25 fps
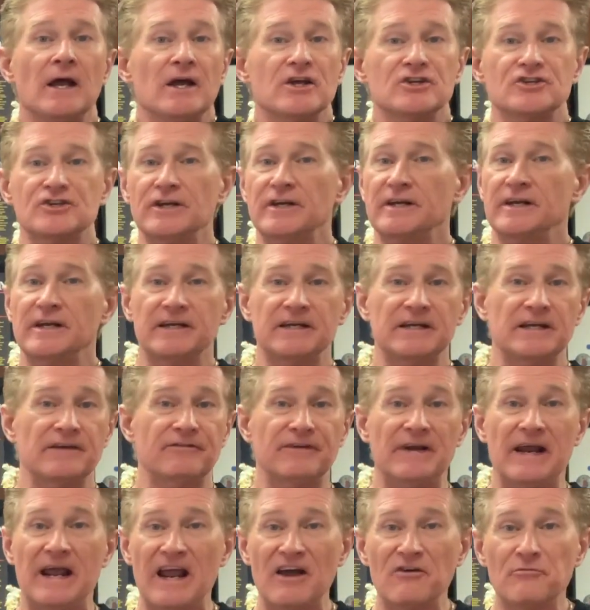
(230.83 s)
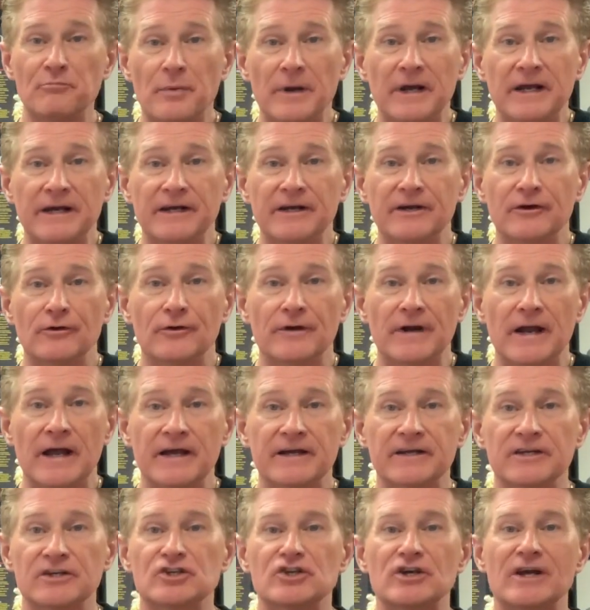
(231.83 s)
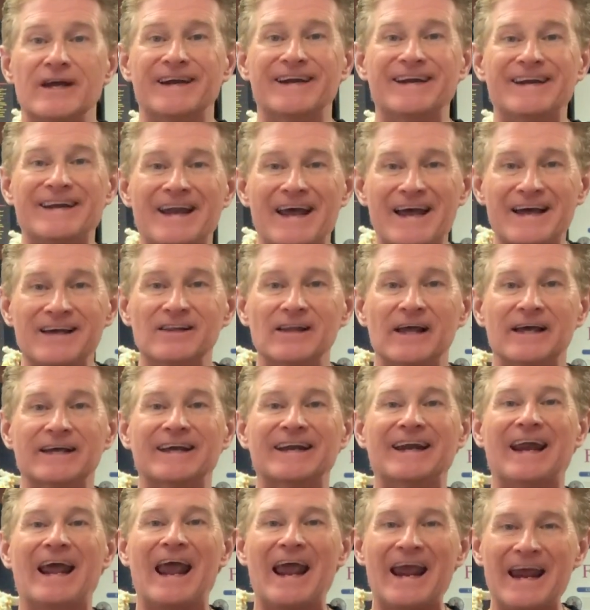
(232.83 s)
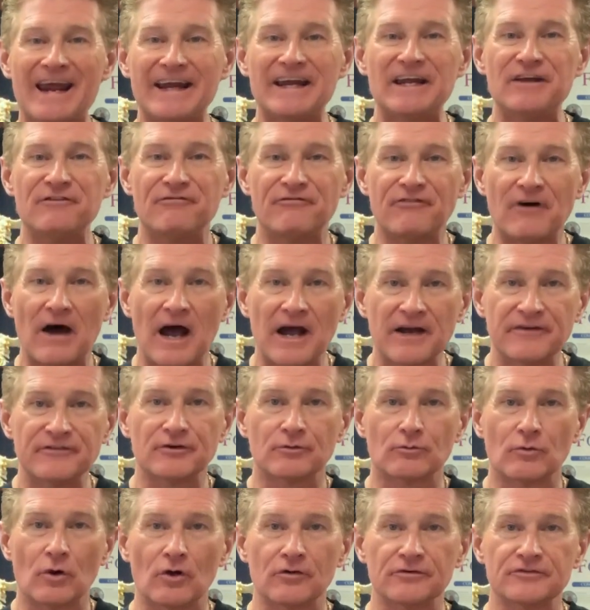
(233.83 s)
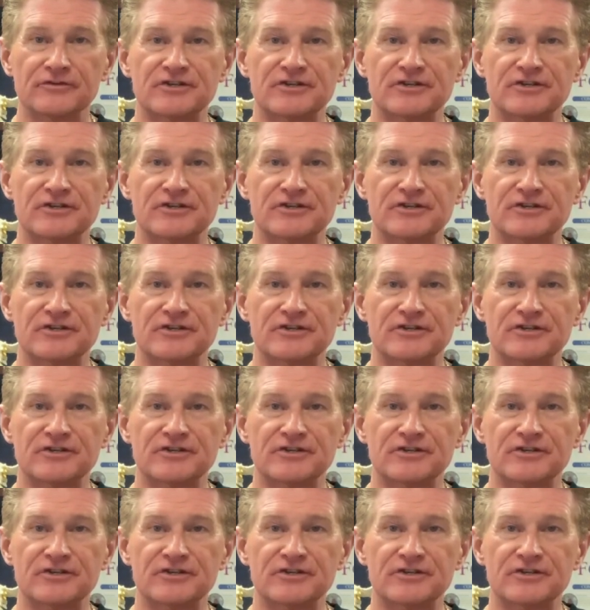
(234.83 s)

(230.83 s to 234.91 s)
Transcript: She didn't even have pain in her neck, and she had a neck like an 85-year-old,